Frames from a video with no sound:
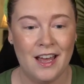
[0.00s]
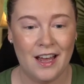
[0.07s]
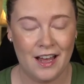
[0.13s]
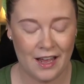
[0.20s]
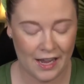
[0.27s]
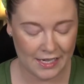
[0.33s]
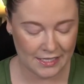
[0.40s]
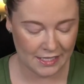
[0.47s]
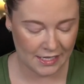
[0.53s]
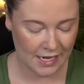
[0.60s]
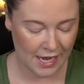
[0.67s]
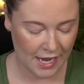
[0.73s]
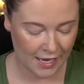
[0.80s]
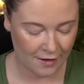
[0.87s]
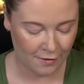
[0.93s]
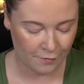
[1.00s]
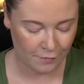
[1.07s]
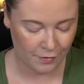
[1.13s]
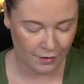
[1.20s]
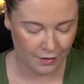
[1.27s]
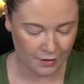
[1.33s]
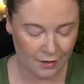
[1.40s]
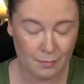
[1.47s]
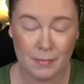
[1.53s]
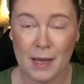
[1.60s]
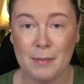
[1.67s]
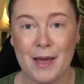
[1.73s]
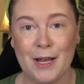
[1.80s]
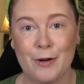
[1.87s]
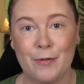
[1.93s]
uh, I didn't have my
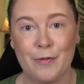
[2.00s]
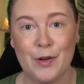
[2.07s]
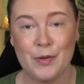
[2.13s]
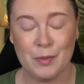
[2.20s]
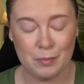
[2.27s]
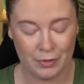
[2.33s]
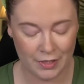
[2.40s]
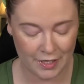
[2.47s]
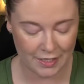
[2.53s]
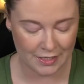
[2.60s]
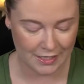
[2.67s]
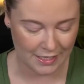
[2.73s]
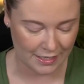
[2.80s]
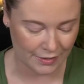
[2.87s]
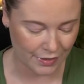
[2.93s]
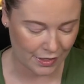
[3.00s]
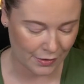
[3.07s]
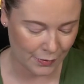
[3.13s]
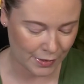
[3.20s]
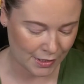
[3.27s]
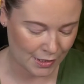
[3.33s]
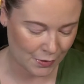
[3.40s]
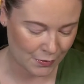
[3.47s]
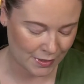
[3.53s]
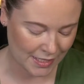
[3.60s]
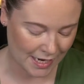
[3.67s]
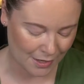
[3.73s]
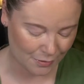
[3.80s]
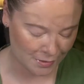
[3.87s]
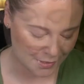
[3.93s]
microphone plugged in, so there was no
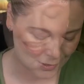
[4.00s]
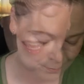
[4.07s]
sound.